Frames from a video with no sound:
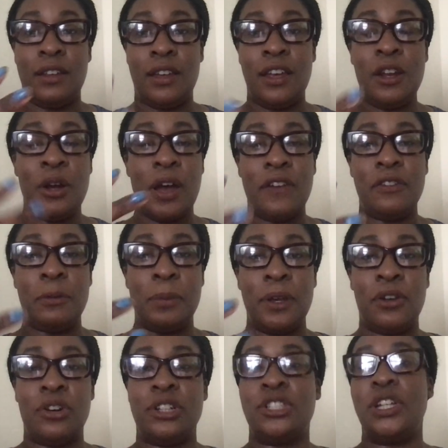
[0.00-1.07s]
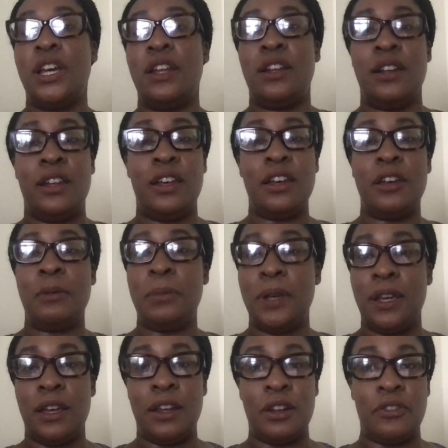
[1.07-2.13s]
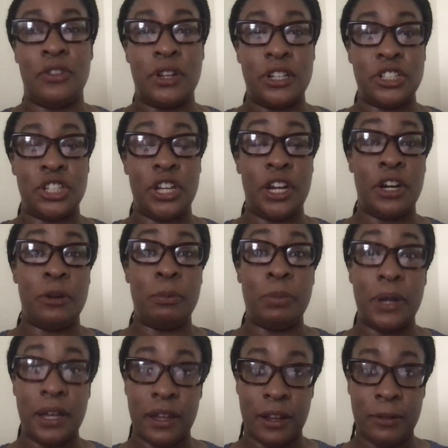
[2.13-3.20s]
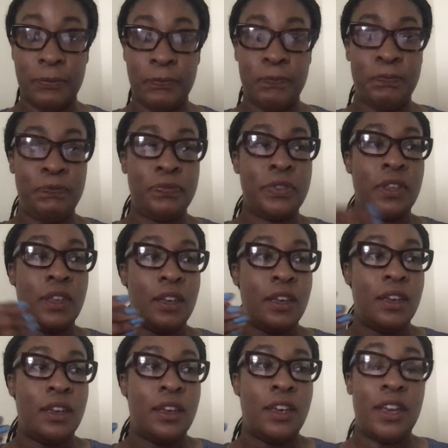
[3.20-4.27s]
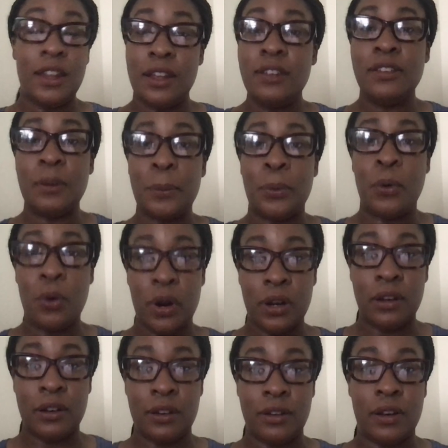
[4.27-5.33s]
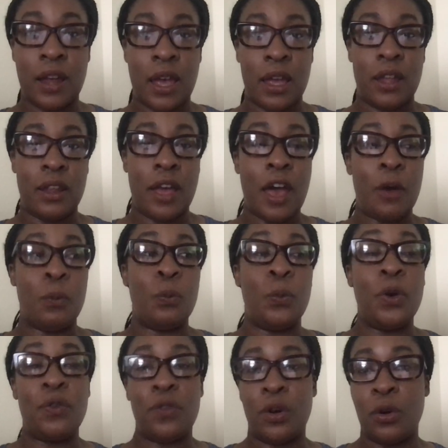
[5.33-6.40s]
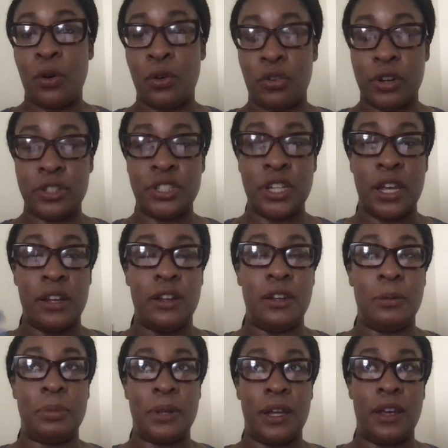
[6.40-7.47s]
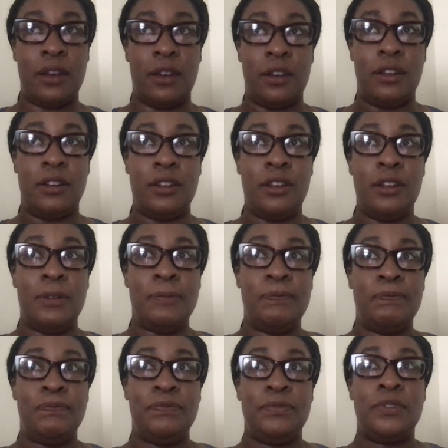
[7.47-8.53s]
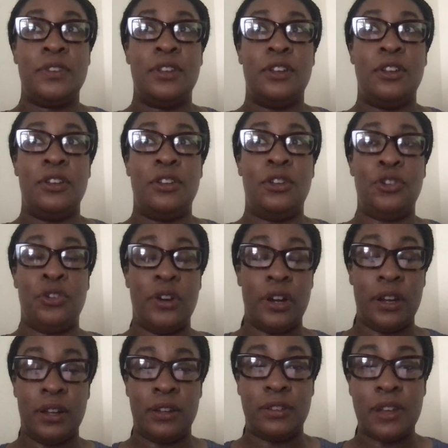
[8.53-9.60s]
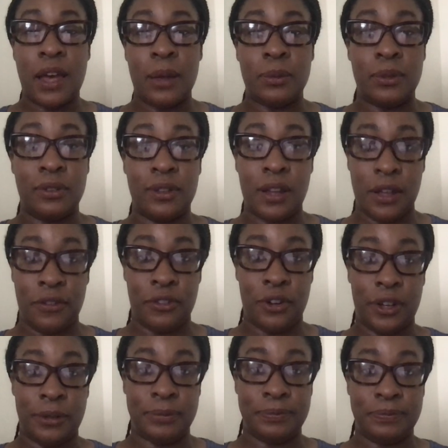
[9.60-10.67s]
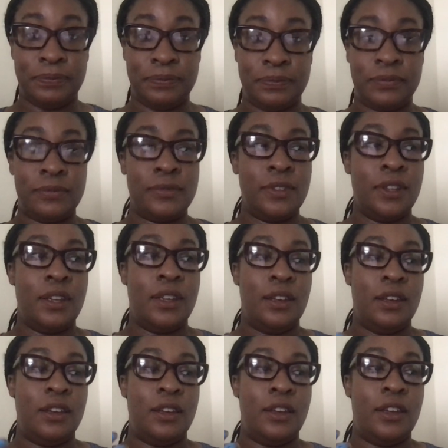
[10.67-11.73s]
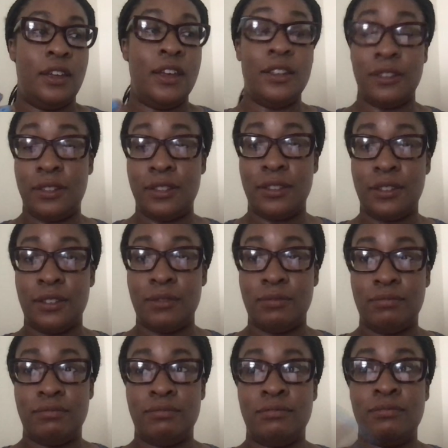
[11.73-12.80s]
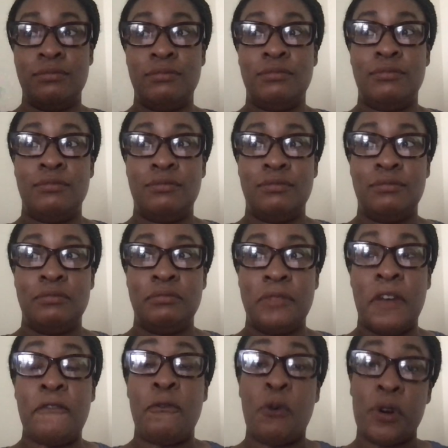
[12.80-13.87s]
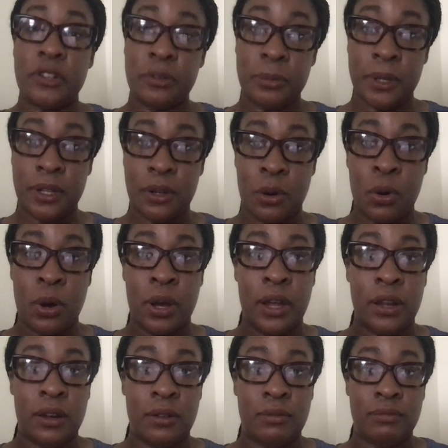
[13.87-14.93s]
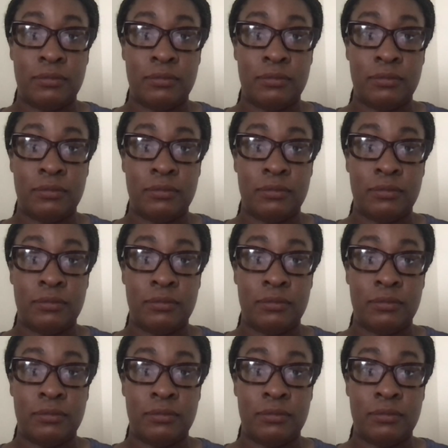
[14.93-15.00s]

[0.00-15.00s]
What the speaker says: don't have to be Christianity. It could be any religion there, but it is important that what role Christianity played during times of slavery. It's enforcement on